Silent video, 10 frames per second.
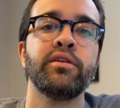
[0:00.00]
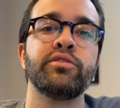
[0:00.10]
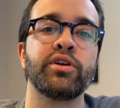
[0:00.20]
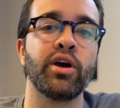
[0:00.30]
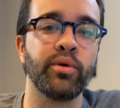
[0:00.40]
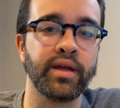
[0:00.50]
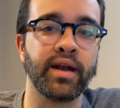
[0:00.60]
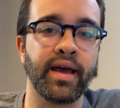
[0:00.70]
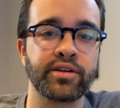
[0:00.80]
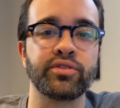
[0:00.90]
to go in
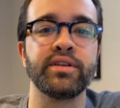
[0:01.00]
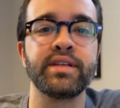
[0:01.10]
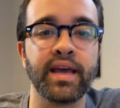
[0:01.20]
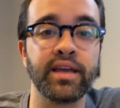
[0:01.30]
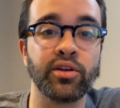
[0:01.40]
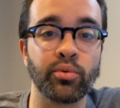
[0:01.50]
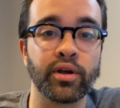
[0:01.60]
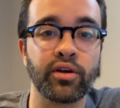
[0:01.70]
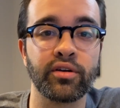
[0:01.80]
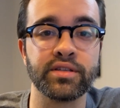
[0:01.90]
and actually take your
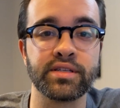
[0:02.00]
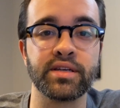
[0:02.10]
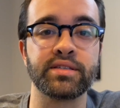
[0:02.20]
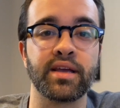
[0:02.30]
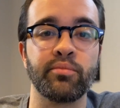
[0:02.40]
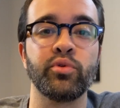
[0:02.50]
recurrency exam,